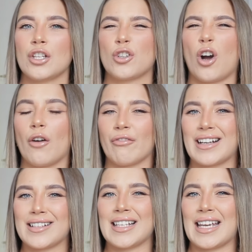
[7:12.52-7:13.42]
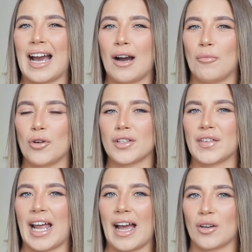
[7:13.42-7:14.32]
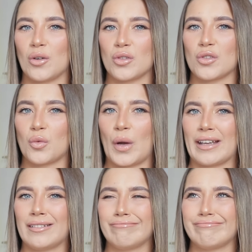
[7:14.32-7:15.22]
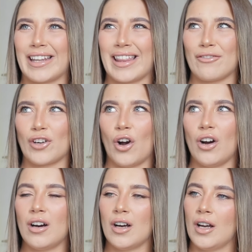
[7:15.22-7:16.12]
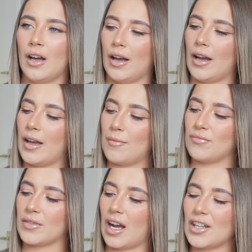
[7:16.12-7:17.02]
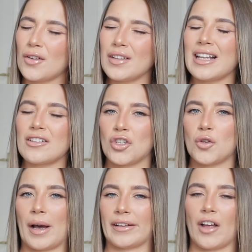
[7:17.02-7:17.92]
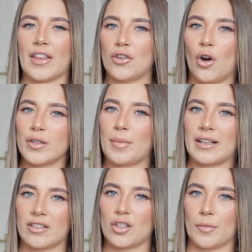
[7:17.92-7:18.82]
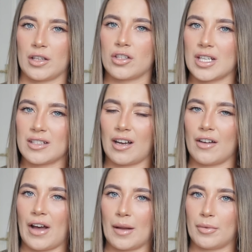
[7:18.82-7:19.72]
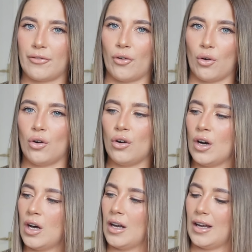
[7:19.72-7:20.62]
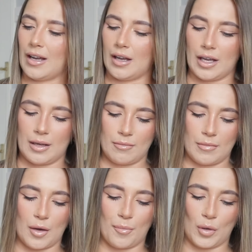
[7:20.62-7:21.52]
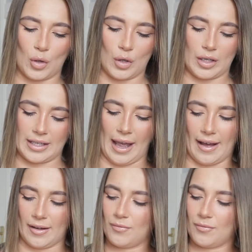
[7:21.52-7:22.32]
you can't really see how much of an ankle swing that they've got. I don't think they're too bad, like they're not as bad as some of the jeans that I've had before. But yeah,